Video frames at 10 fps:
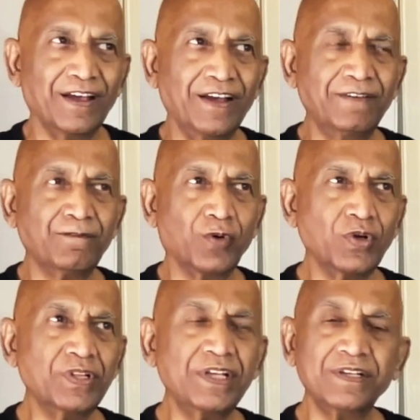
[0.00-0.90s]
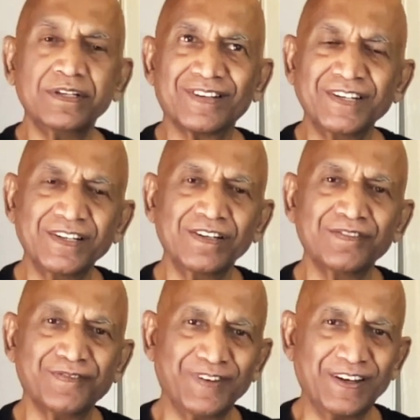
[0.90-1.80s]
And what are the critical
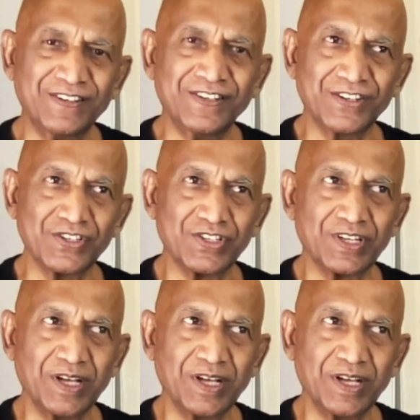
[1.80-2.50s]
factors